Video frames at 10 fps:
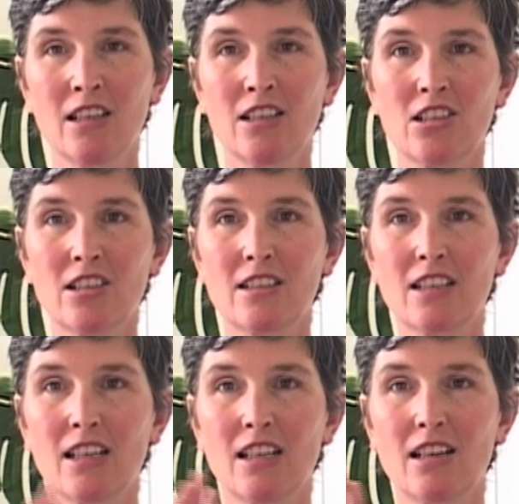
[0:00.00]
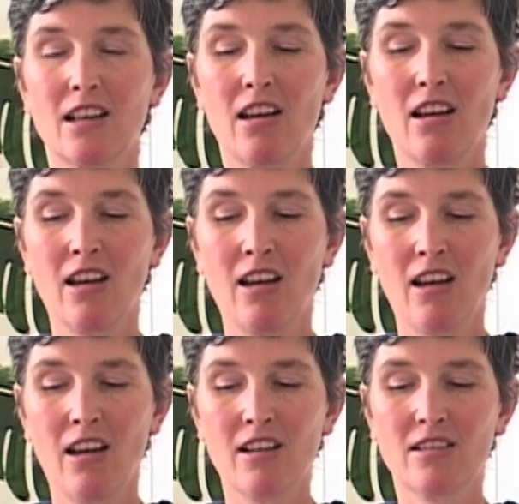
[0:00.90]
just in
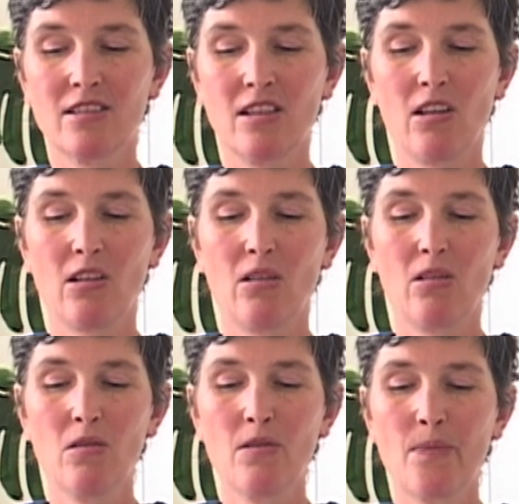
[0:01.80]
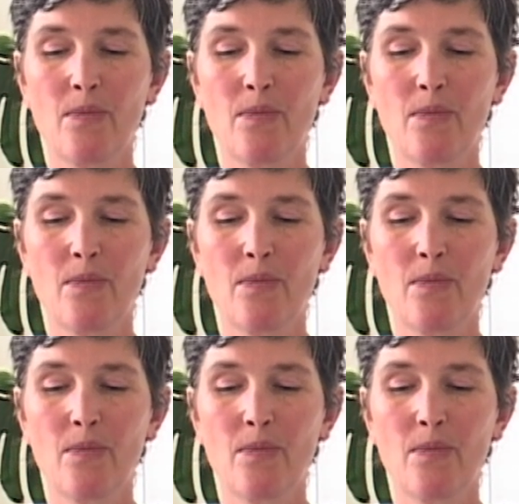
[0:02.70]
a circle.